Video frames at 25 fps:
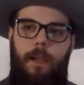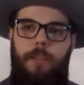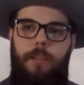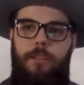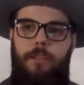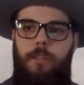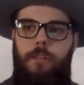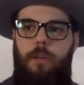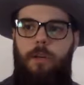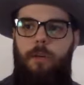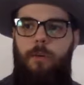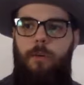
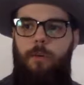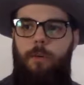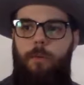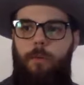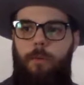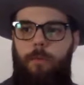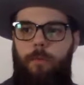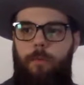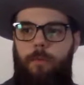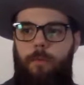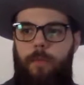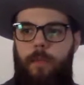And
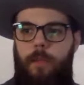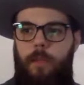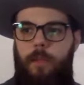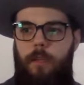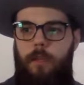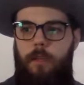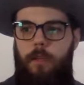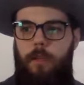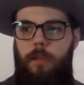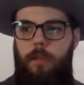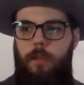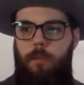so,
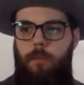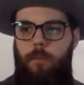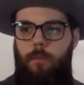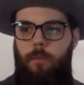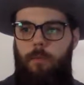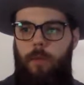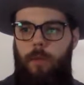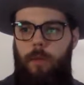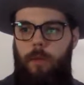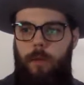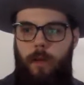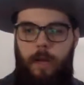
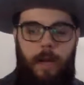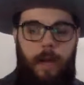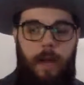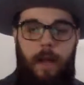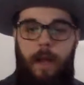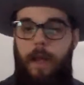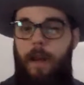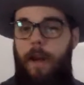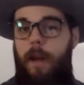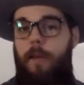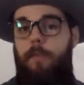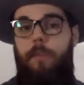
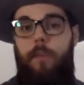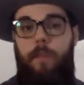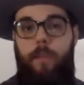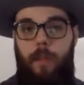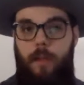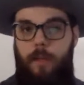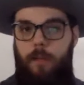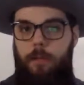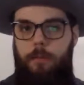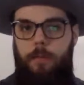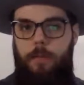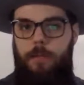and
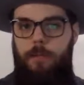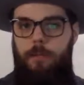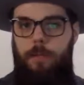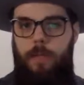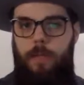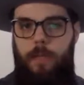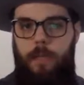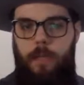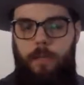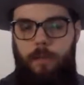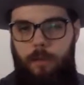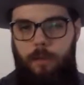everything in
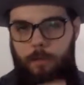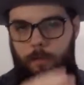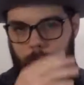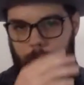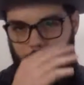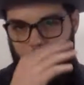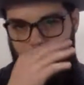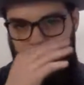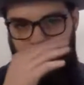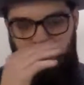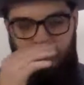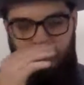between that you
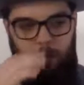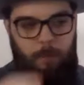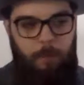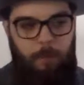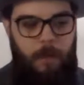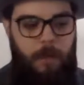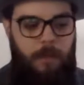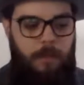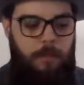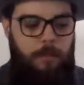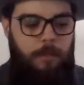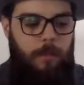can
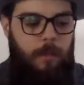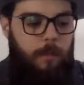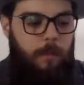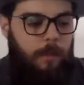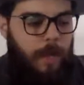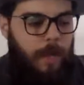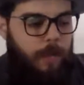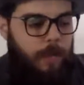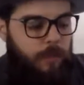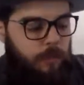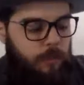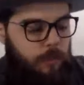possibly
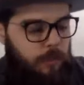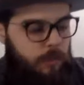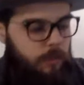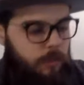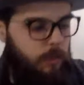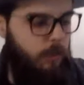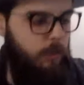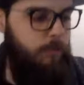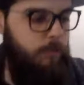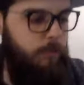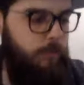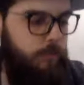imagine.
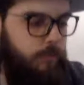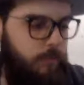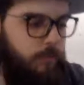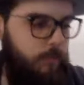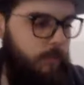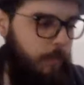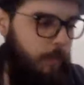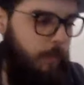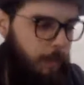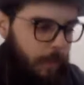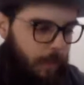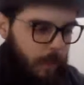So
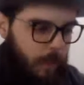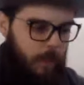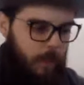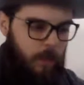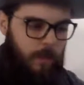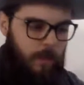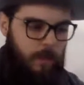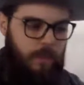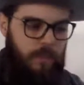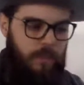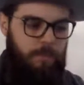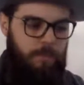
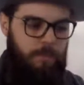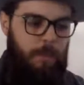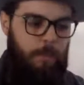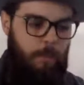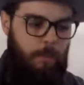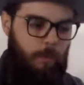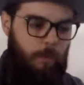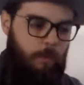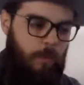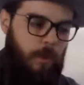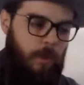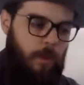these
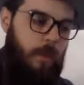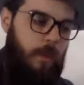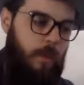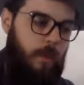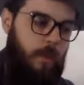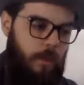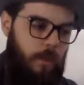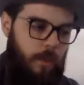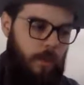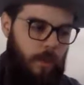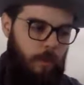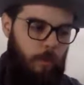people
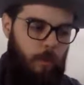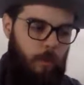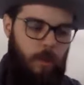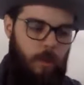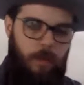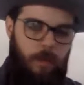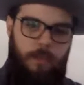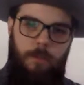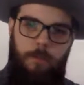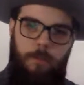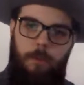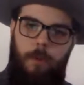really, they
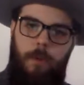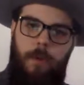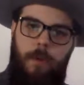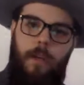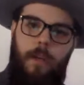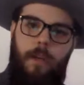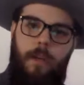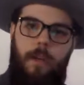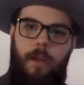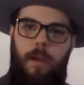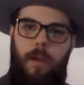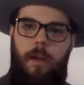want to
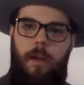support it.